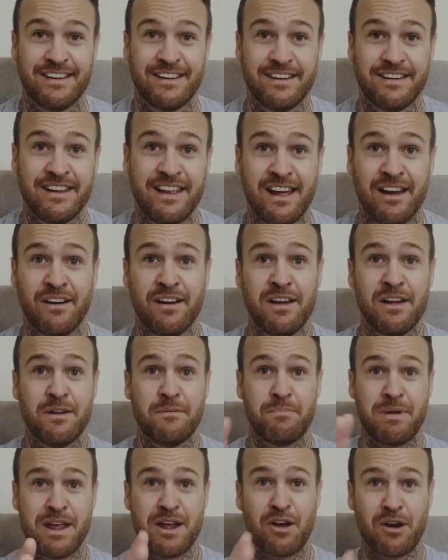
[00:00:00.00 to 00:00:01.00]
Now,
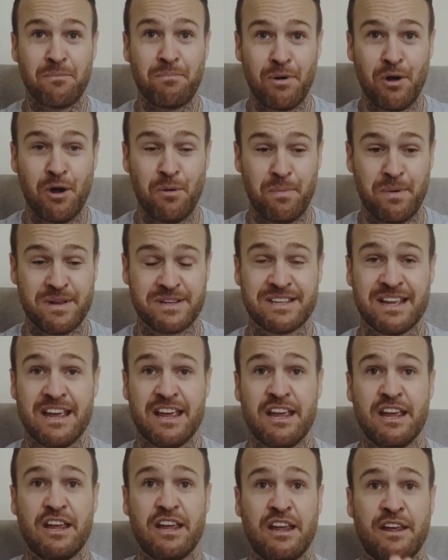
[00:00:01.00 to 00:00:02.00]
being on purpose,
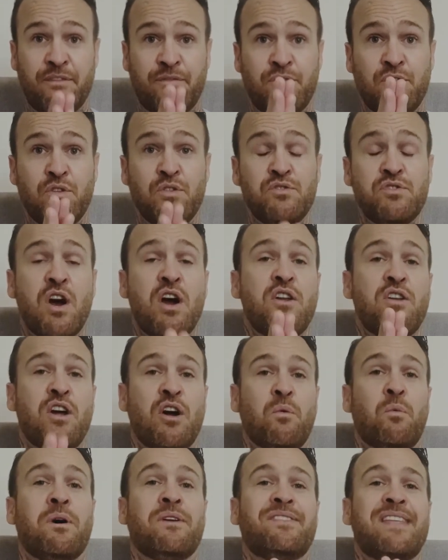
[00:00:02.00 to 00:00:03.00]
if you don't know
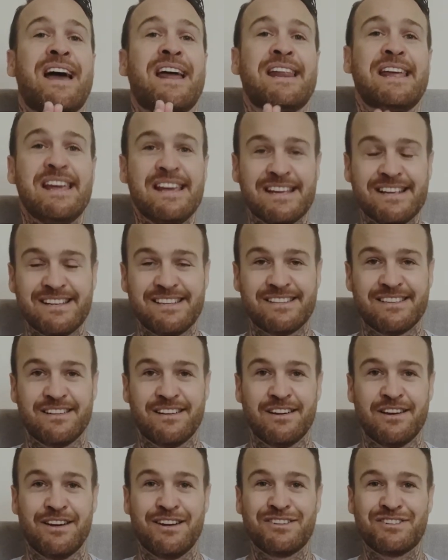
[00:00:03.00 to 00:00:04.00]
what that is,
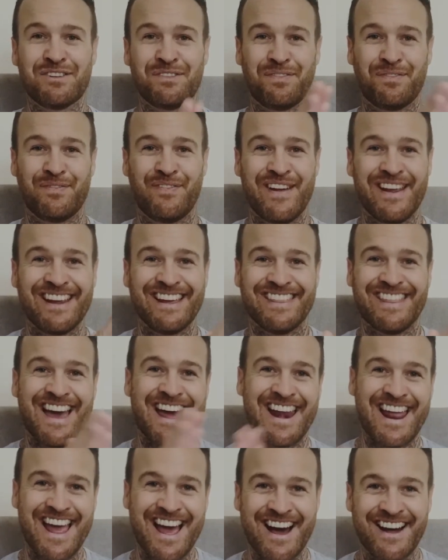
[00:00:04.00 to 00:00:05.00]
to figure
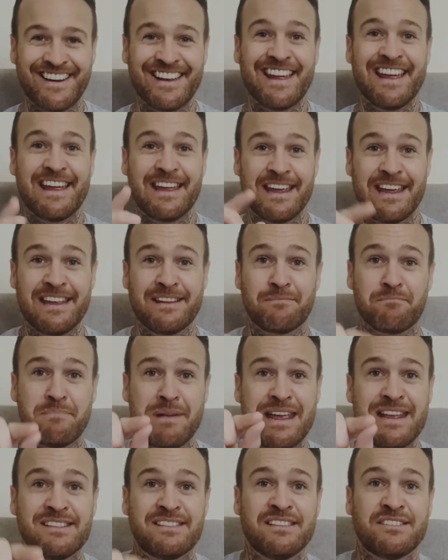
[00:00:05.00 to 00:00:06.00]
that out
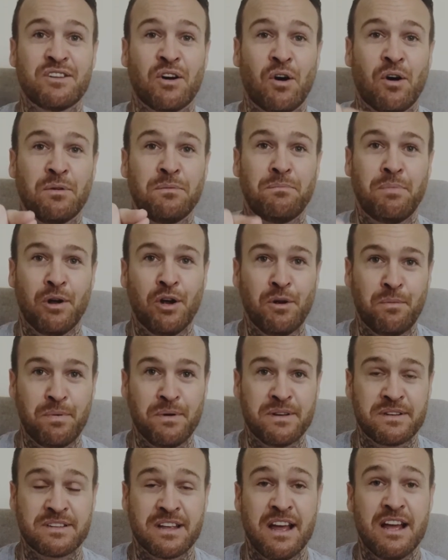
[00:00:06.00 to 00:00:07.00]
means it's on
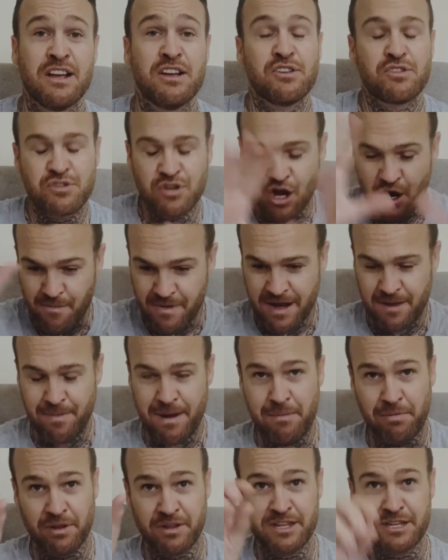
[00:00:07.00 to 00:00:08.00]
purpose. So many
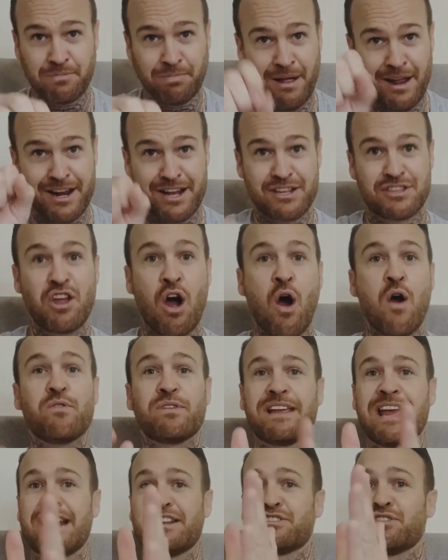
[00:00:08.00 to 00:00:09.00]
people on this planet don't
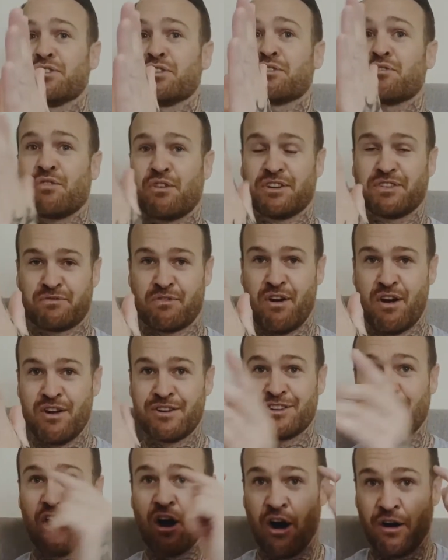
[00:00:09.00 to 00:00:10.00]
get to the
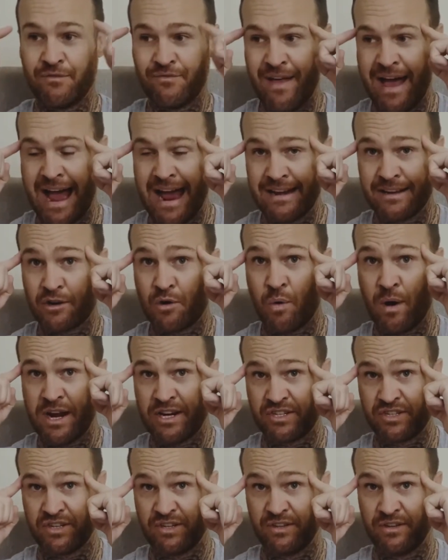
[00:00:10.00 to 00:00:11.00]
crossroads of that
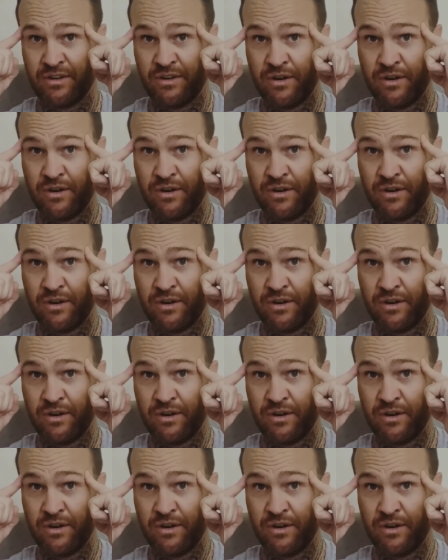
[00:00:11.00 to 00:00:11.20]
question.